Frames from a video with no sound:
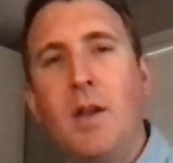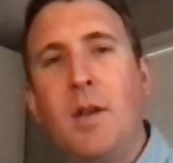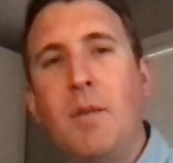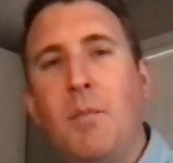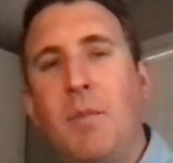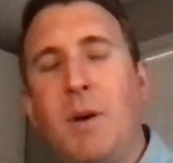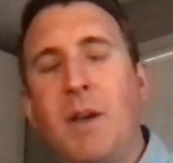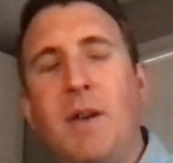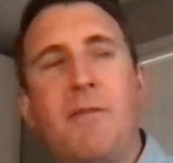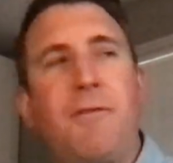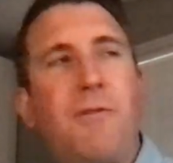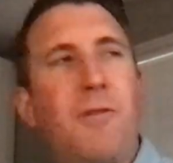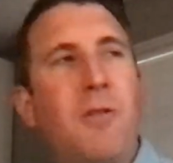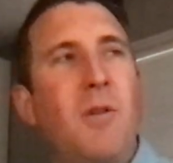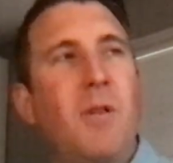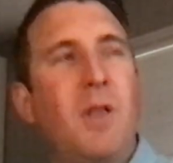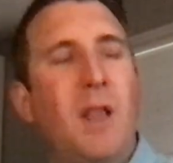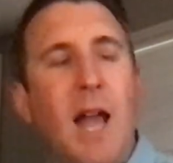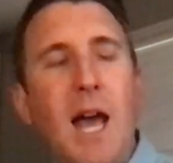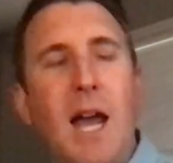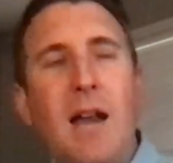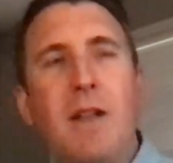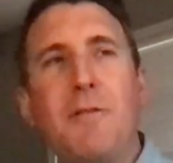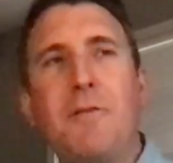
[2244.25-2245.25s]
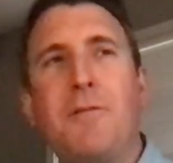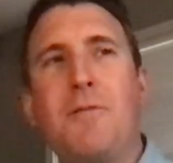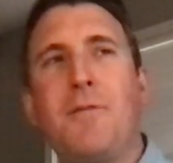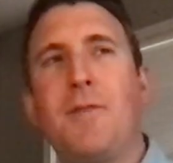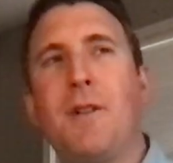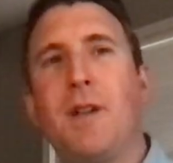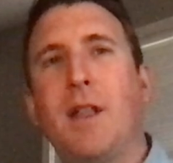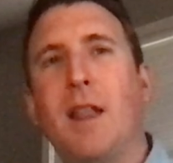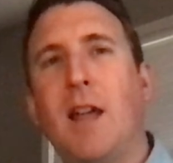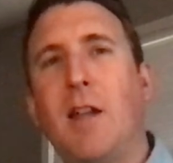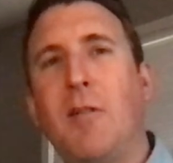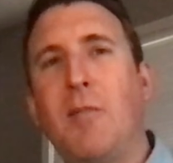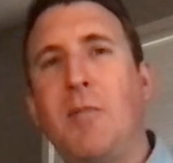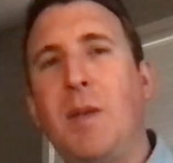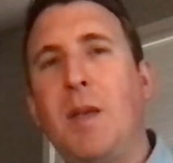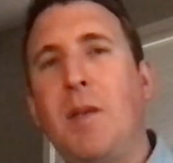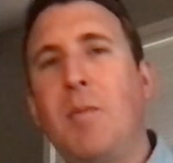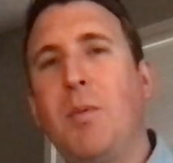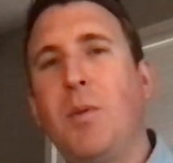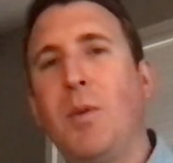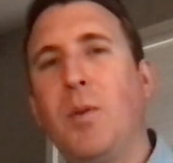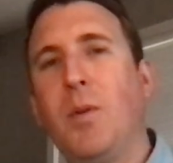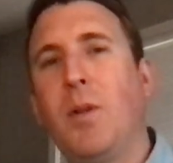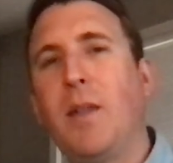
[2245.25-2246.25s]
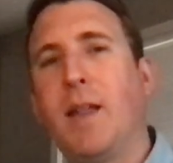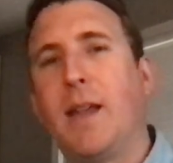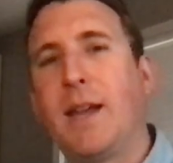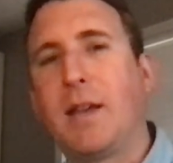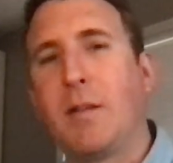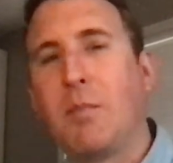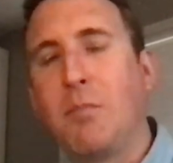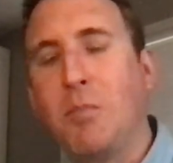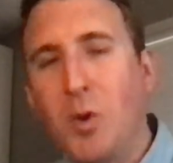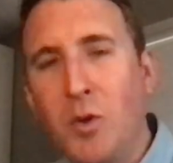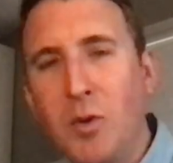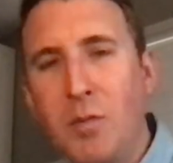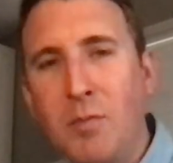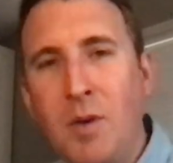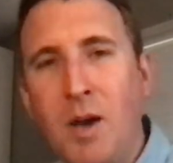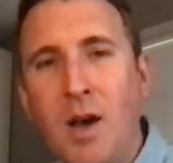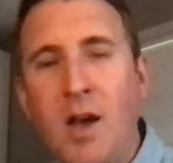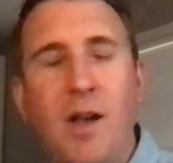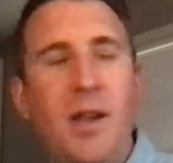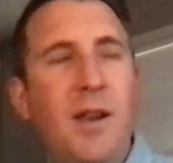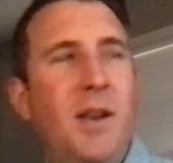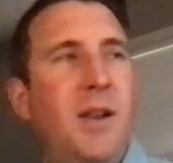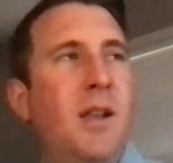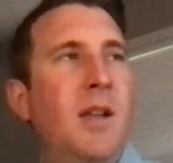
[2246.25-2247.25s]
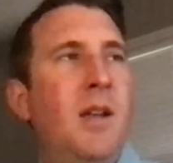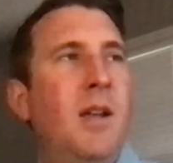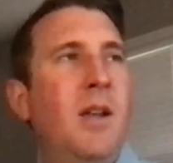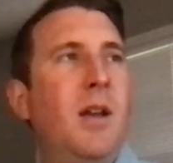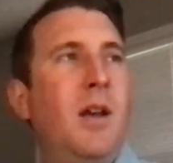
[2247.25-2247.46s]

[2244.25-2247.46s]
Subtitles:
But for a lot of people like Bultmann,